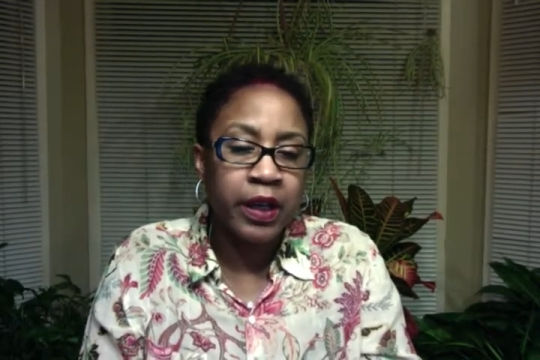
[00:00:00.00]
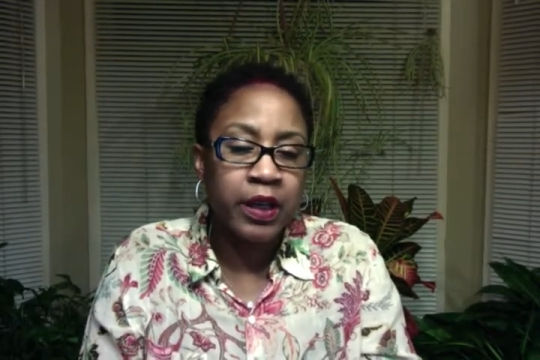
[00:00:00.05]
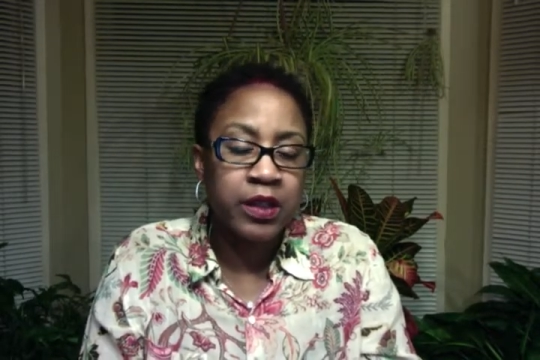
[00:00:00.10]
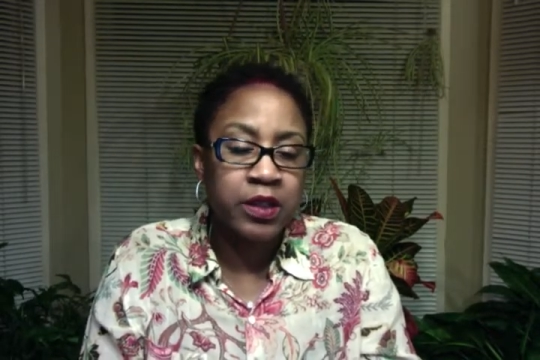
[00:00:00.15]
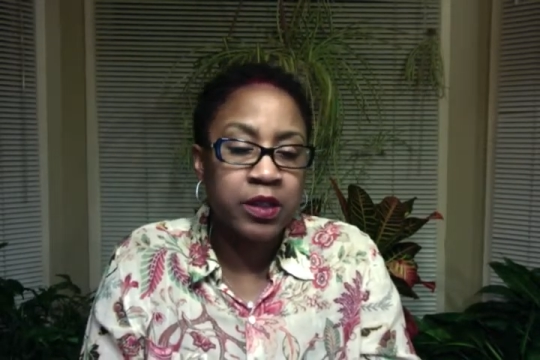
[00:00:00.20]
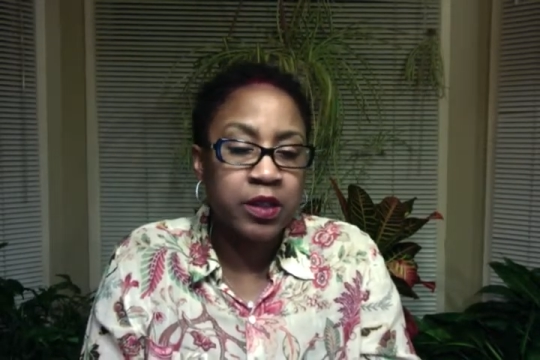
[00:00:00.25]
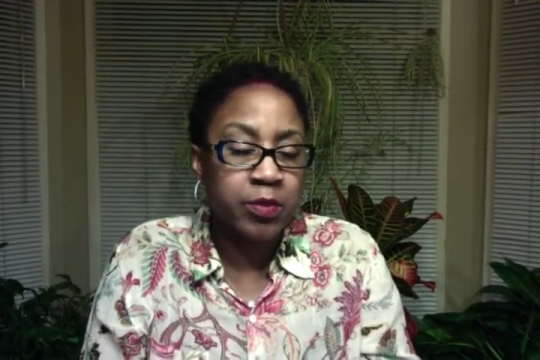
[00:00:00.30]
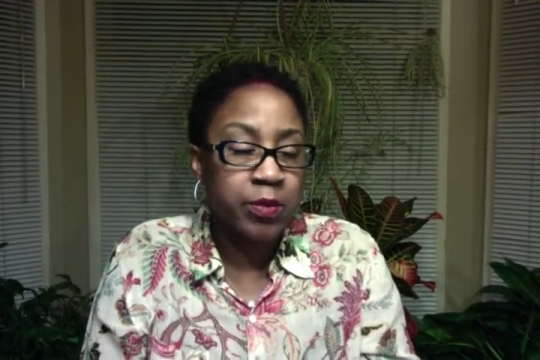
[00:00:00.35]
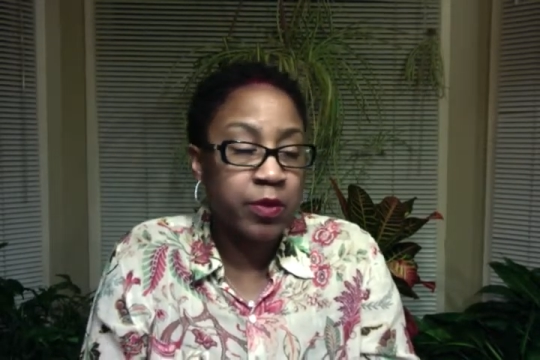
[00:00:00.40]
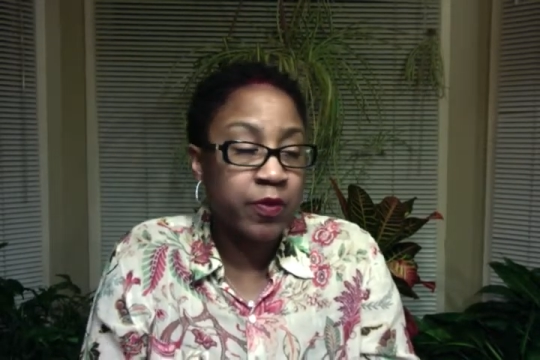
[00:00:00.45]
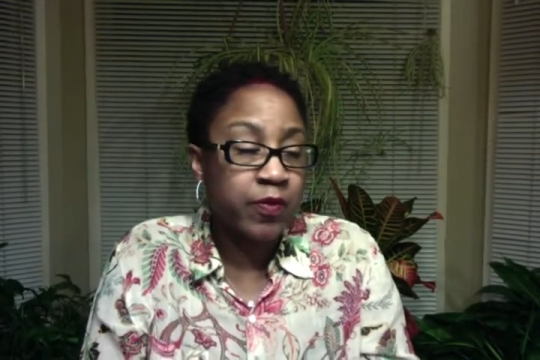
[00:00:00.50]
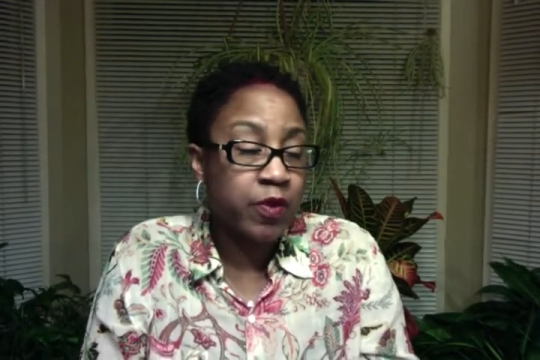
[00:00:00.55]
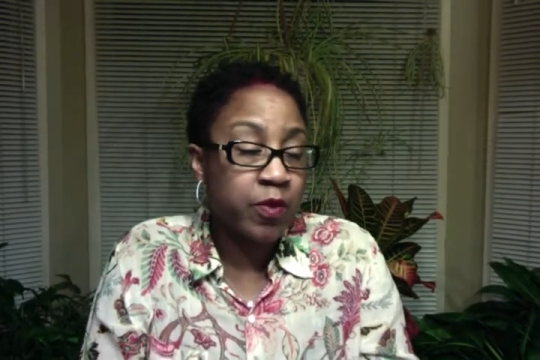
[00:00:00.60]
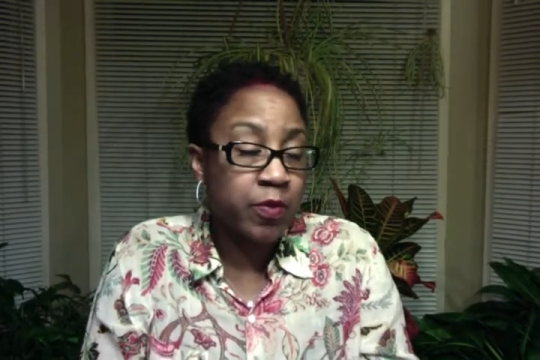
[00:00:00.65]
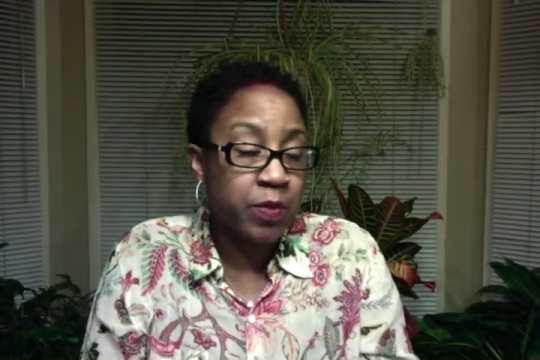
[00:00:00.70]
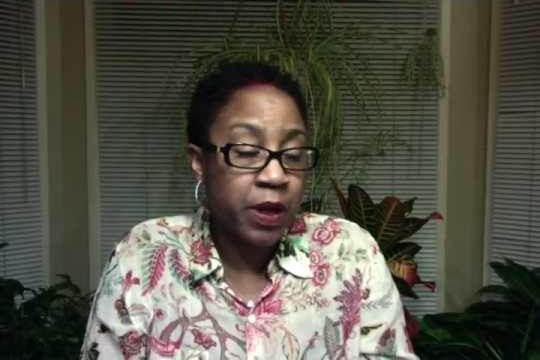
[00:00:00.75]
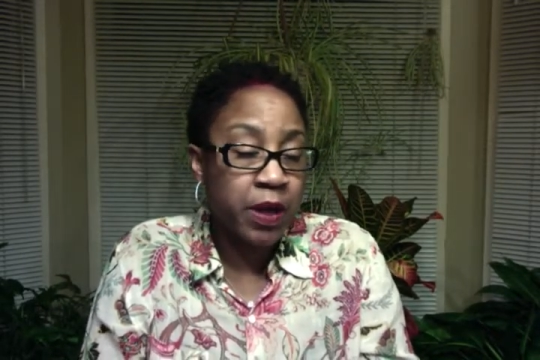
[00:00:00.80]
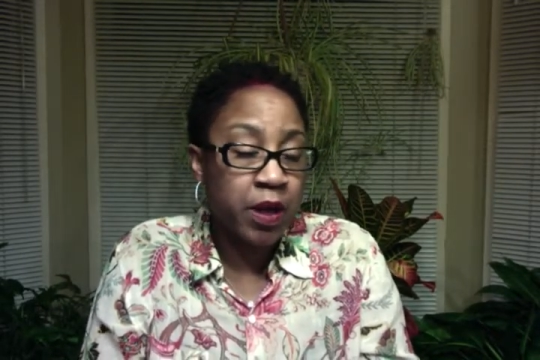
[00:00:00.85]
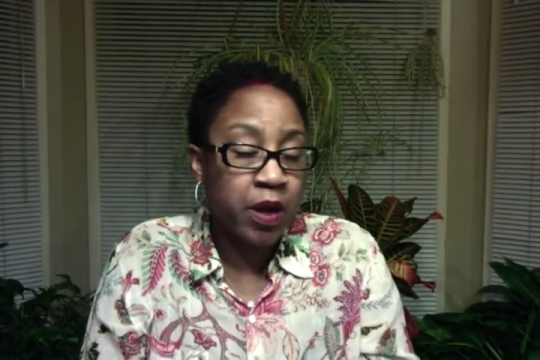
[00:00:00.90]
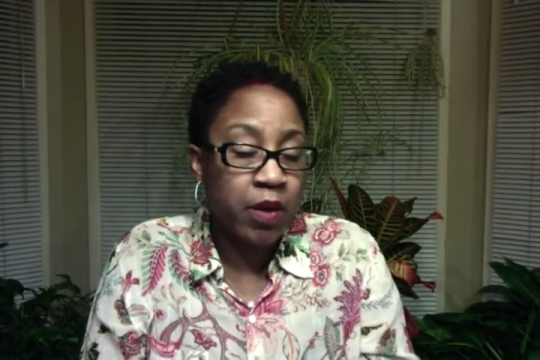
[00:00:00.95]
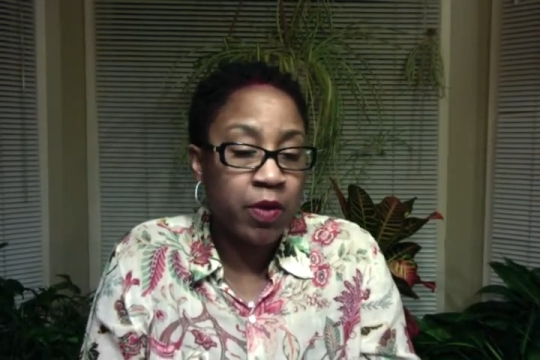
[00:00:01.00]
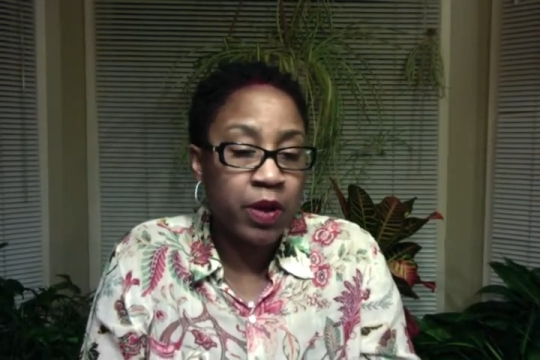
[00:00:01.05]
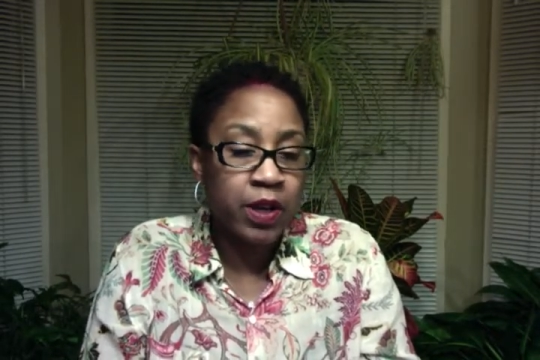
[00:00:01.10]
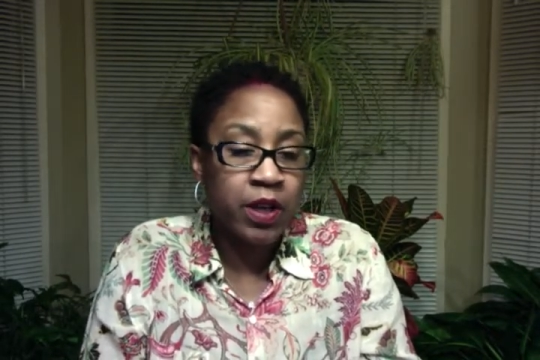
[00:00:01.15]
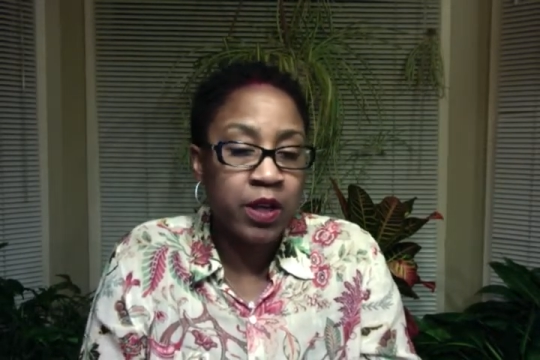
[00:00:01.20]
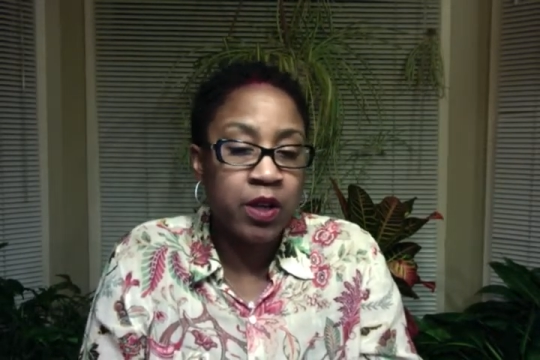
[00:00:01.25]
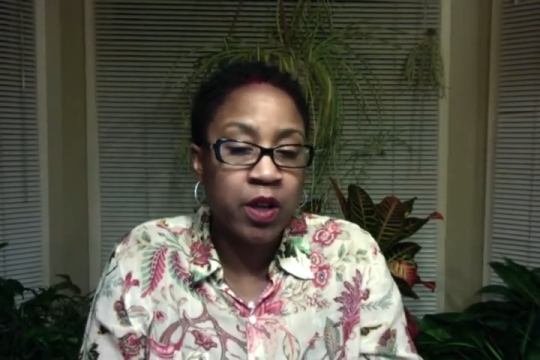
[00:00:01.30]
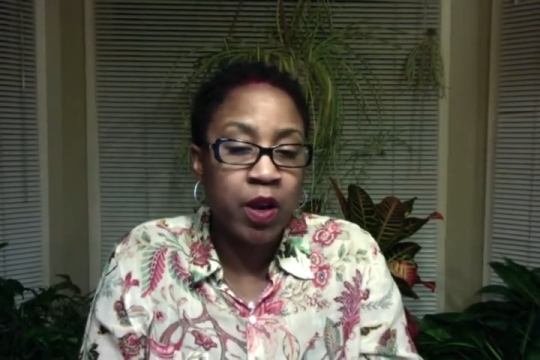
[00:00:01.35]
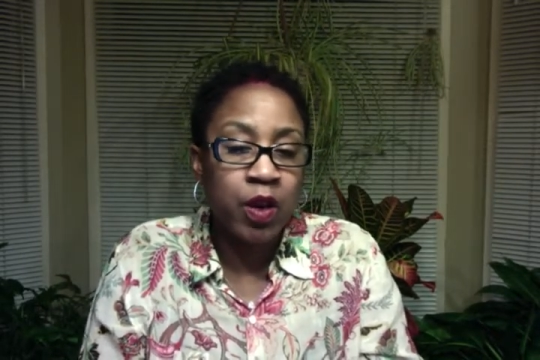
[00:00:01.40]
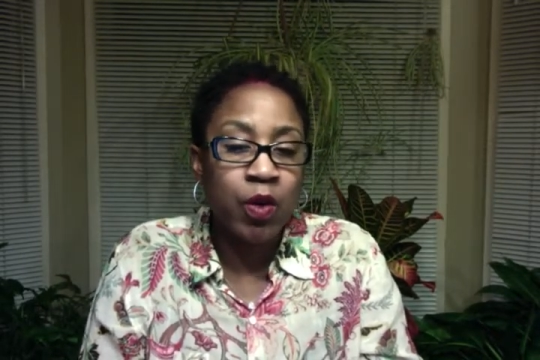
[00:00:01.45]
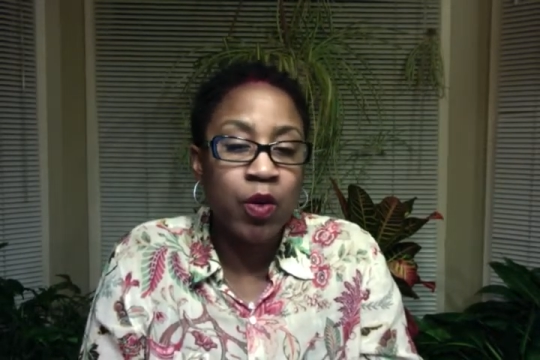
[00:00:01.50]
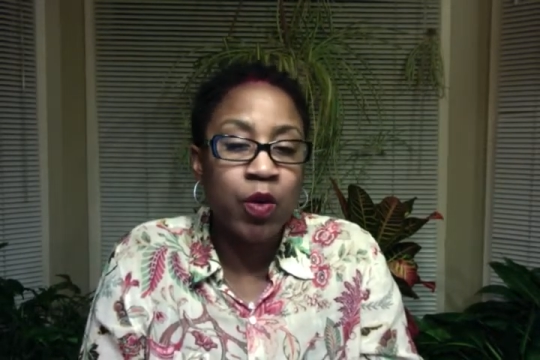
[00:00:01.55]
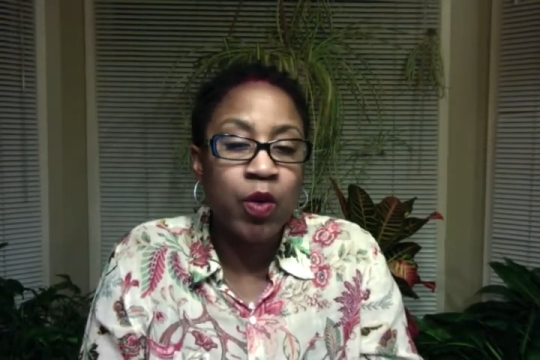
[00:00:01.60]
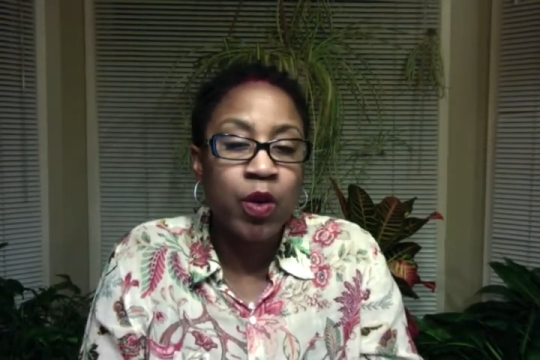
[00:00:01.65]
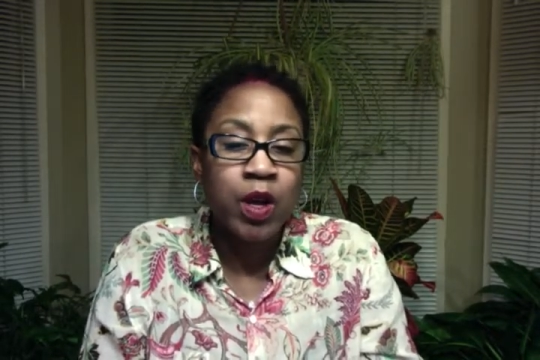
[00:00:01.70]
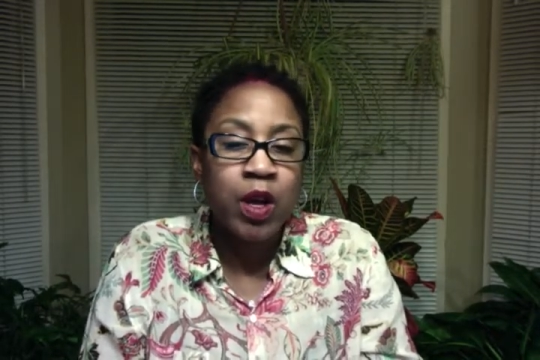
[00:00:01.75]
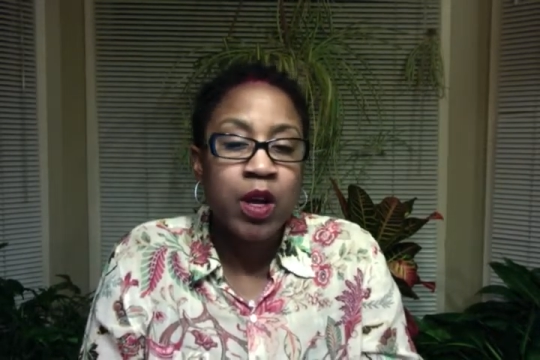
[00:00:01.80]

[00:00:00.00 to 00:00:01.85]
And some of you may already know.